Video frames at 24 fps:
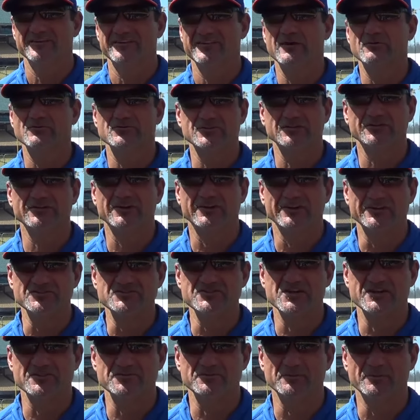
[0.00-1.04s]
that was a little
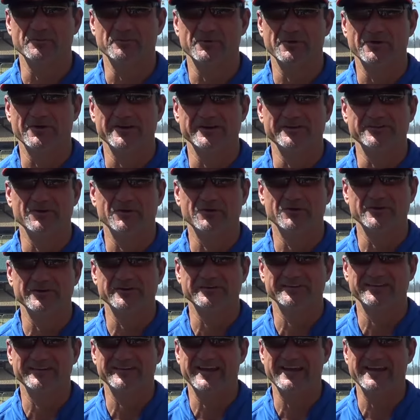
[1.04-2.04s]
adjustment period, knowing,